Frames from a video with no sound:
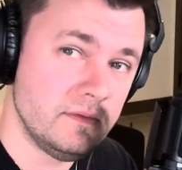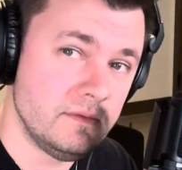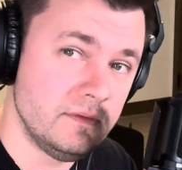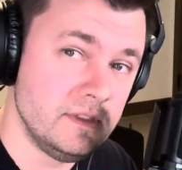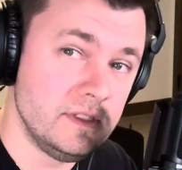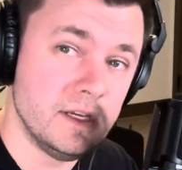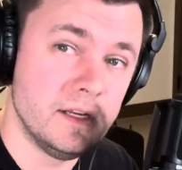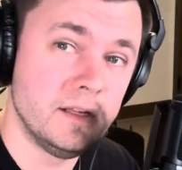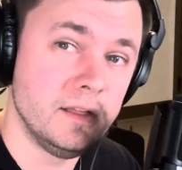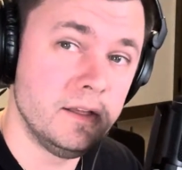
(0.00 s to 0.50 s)

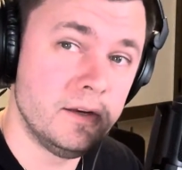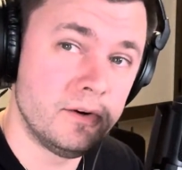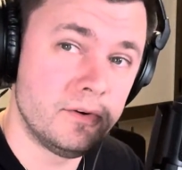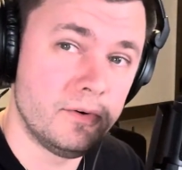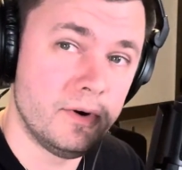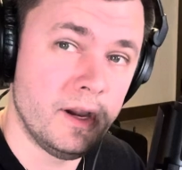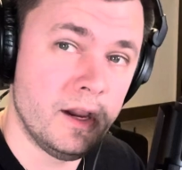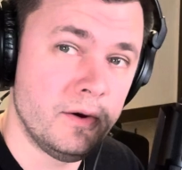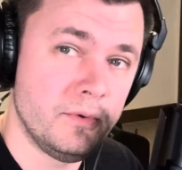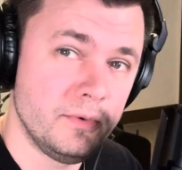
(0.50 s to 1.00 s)
diddling
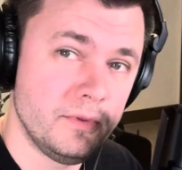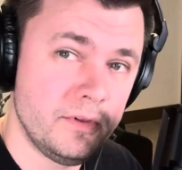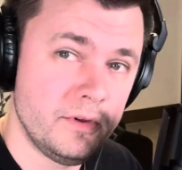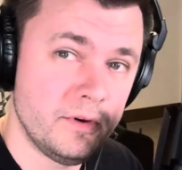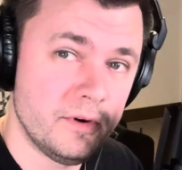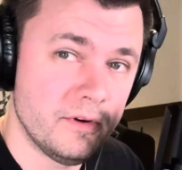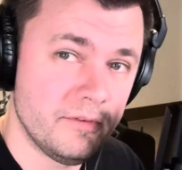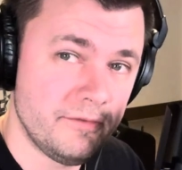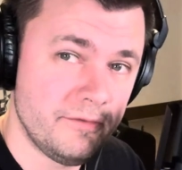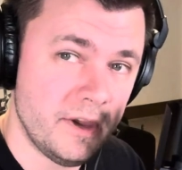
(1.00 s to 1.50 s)
around with
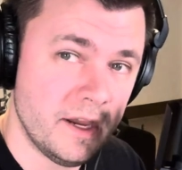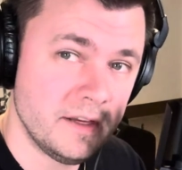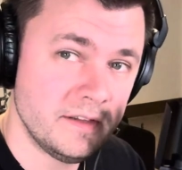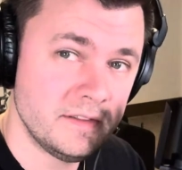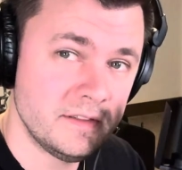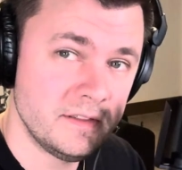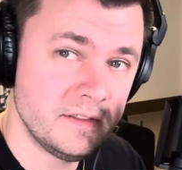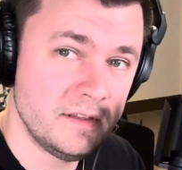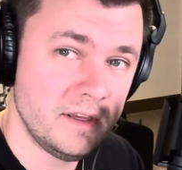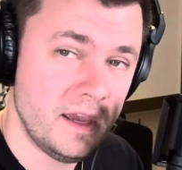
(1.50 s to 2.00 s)
your
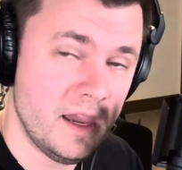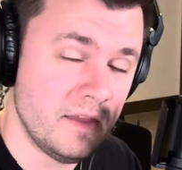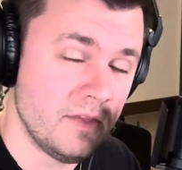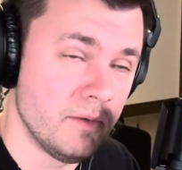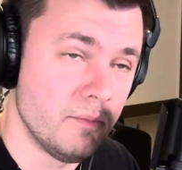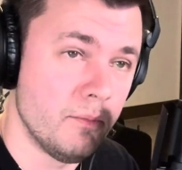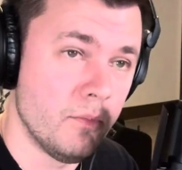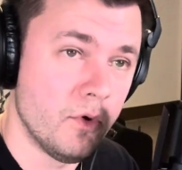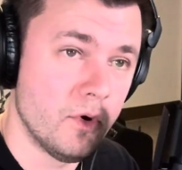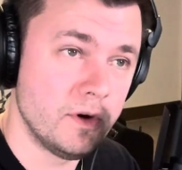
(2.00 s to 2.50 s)
effects, and the
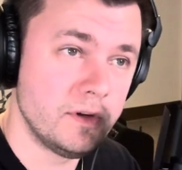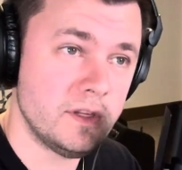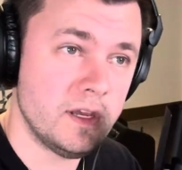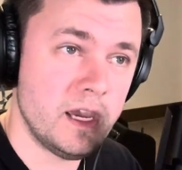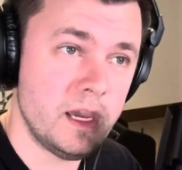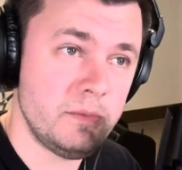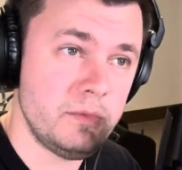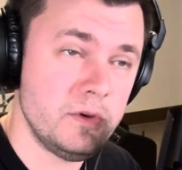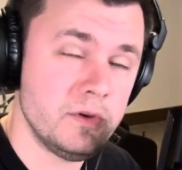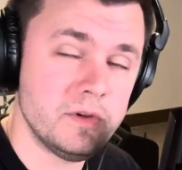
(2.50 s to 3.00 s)
more
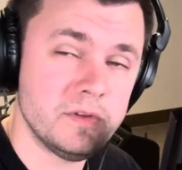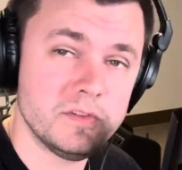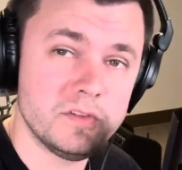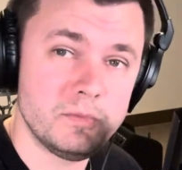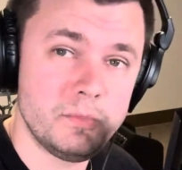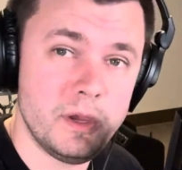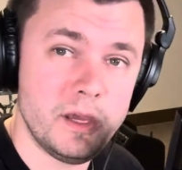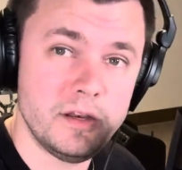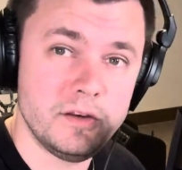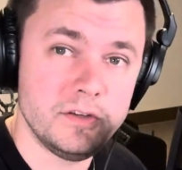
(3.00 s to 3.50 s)
time you can
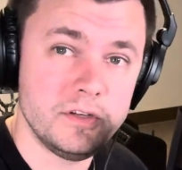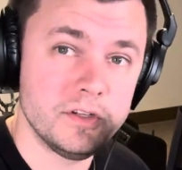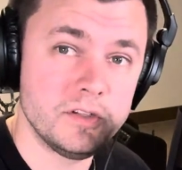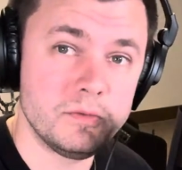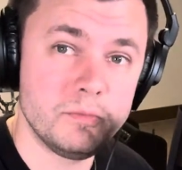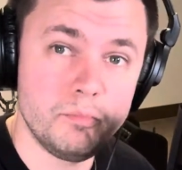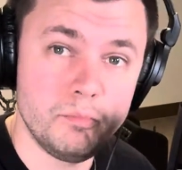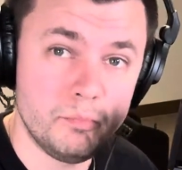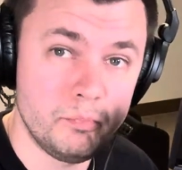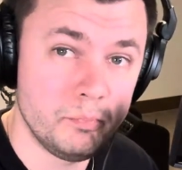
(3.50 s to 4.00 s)
spend just
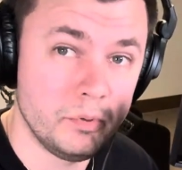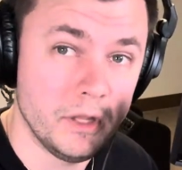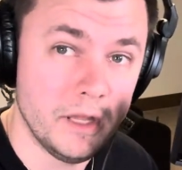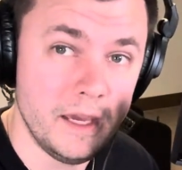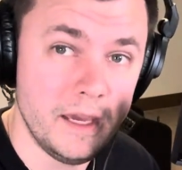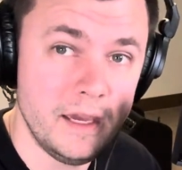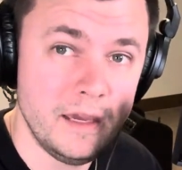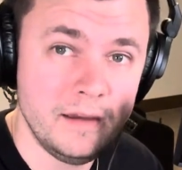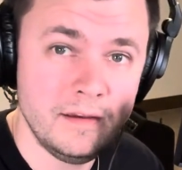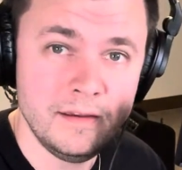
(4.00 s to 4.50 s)

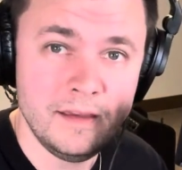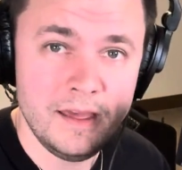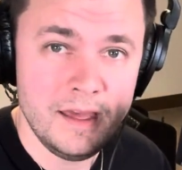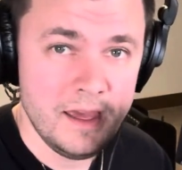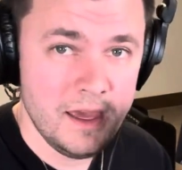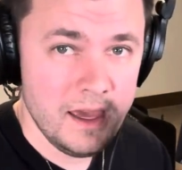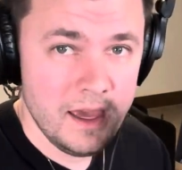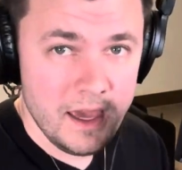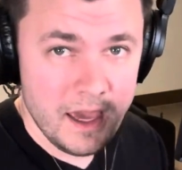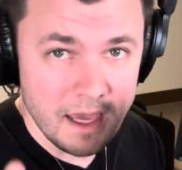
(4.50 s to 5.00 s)
playing
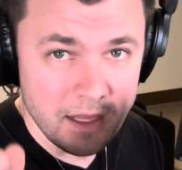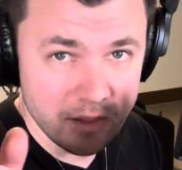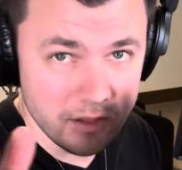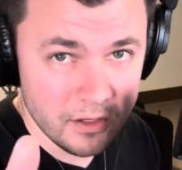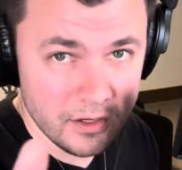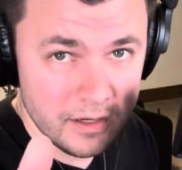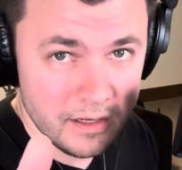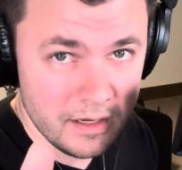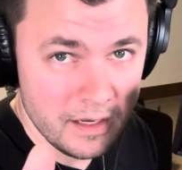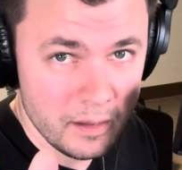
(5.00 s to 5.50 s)
and
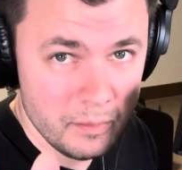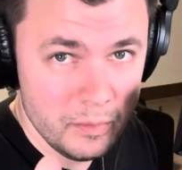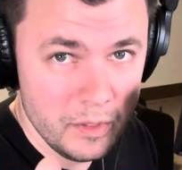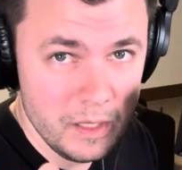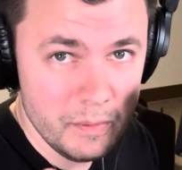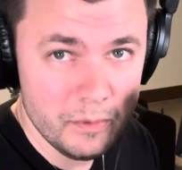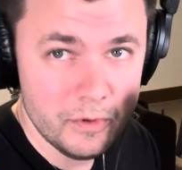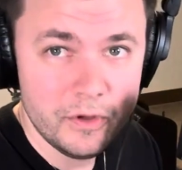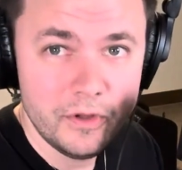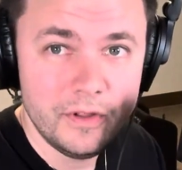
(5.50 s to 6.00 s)
looking at
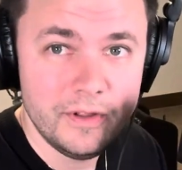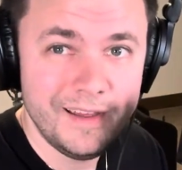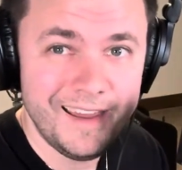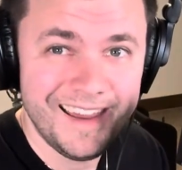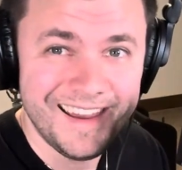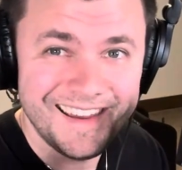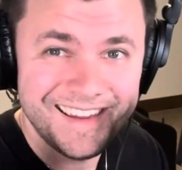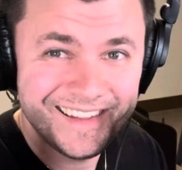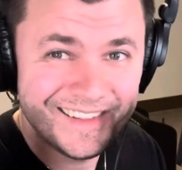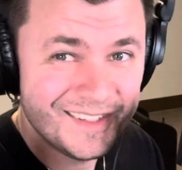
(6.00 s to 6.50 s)
people
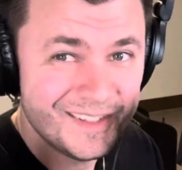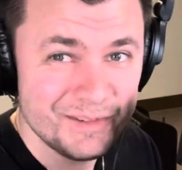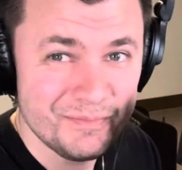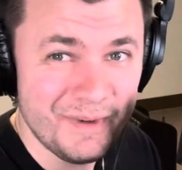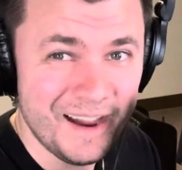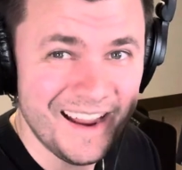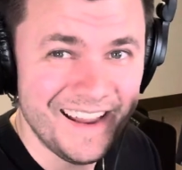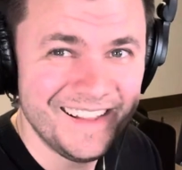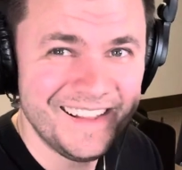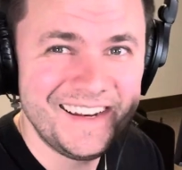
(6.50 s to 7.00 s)
and
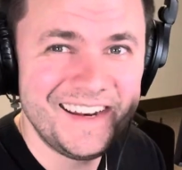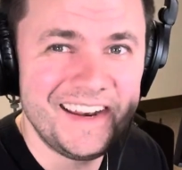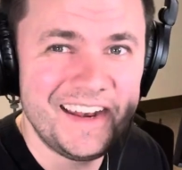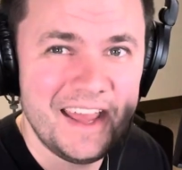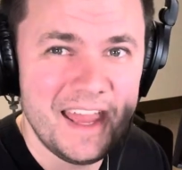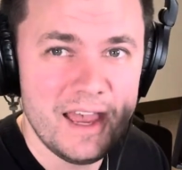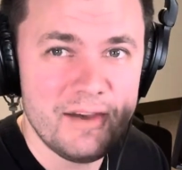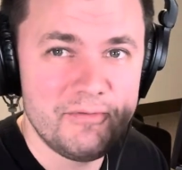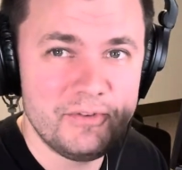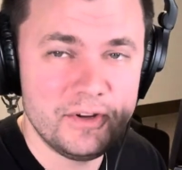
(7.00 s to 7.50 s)
smiling and
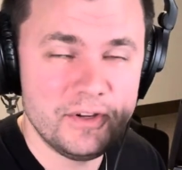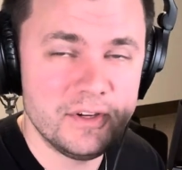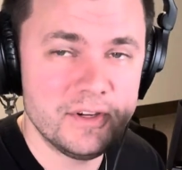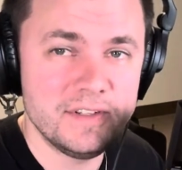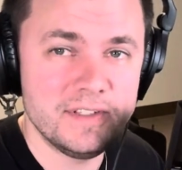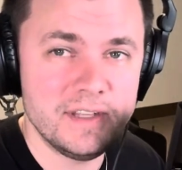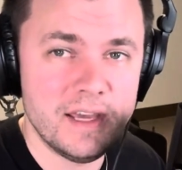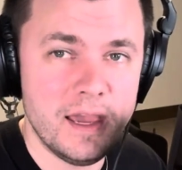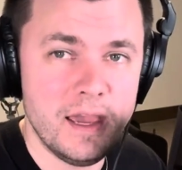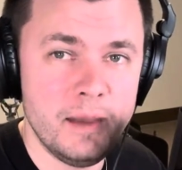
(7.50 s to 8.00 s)
having a
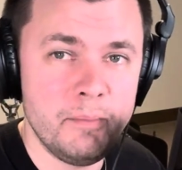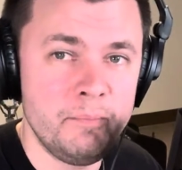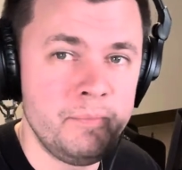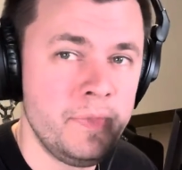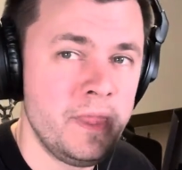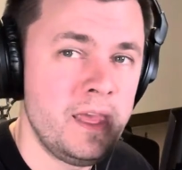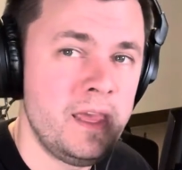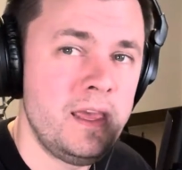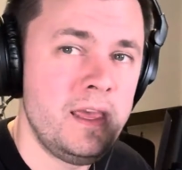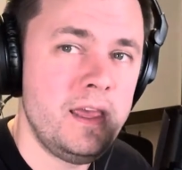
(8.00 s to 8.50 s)
good time,
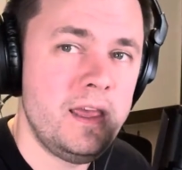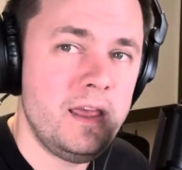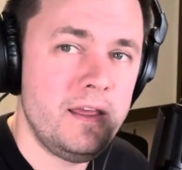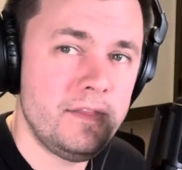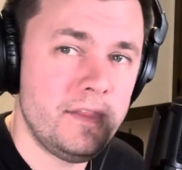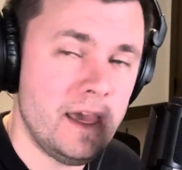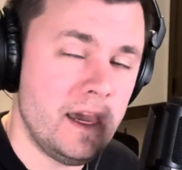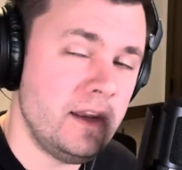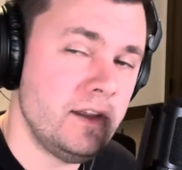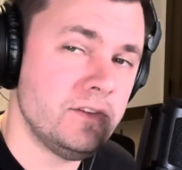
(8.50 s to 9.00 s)

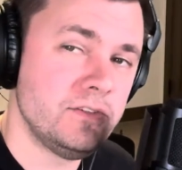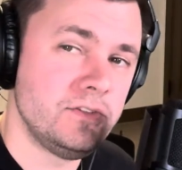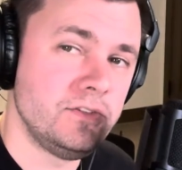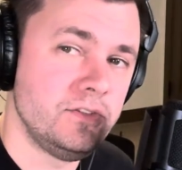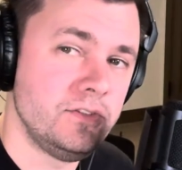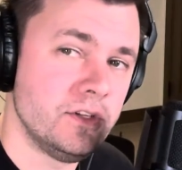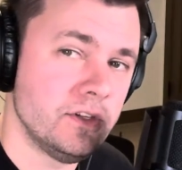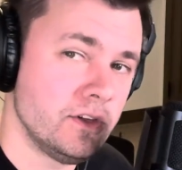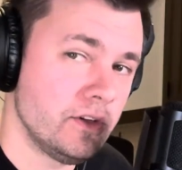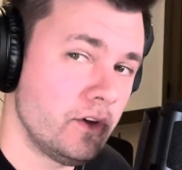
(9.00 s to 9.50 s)
that is
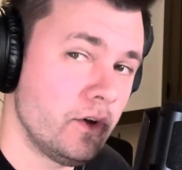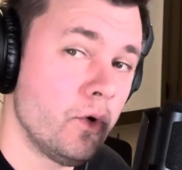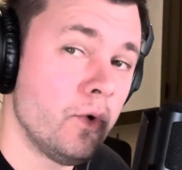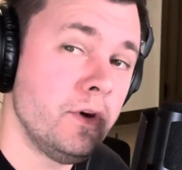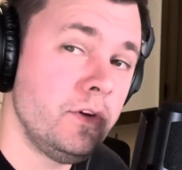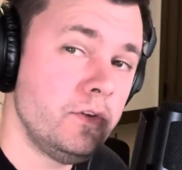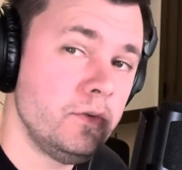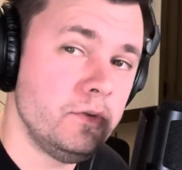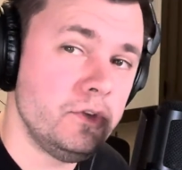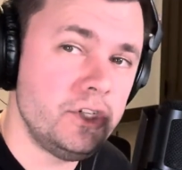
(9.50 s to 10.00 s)
just
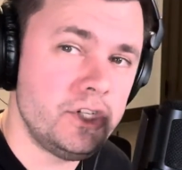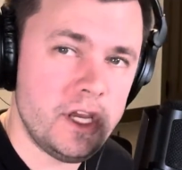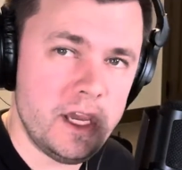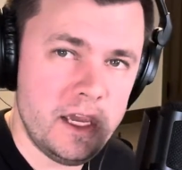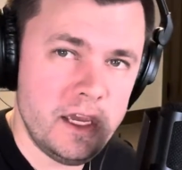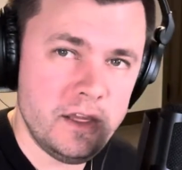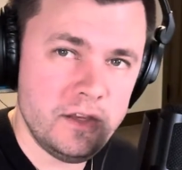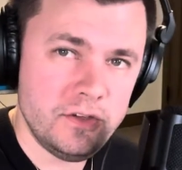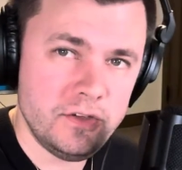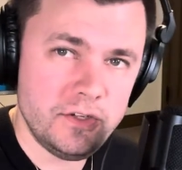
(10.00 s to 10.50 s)
going to
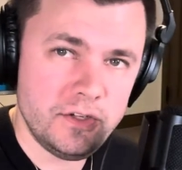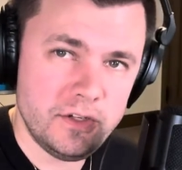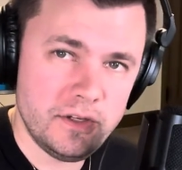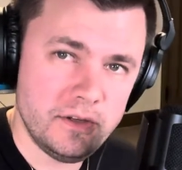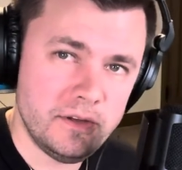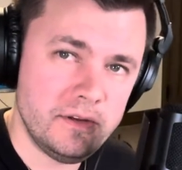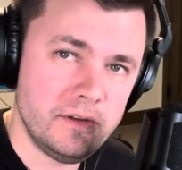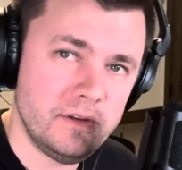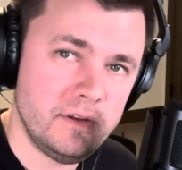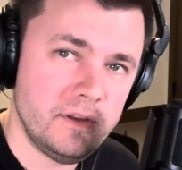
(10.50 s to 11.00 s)
change
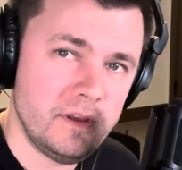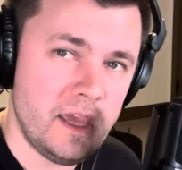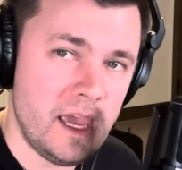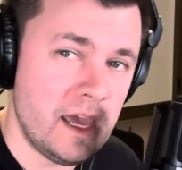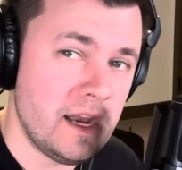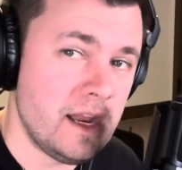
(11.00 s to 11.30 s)
and